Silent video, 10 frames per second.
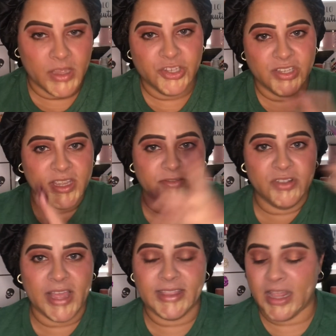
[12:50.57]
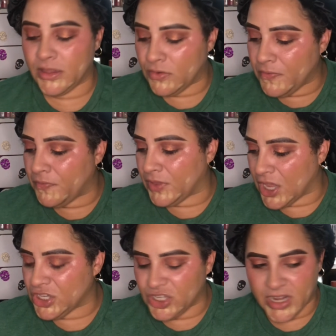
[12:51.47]
Just gives you like that little
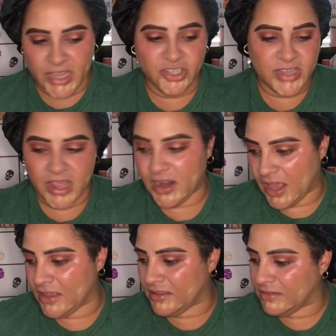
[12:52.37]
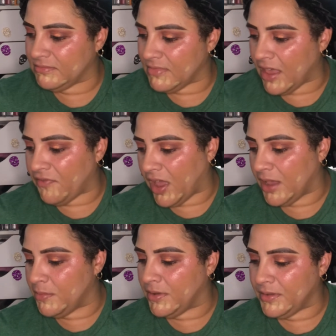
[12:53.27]
flush, and I just kind of like that vibe.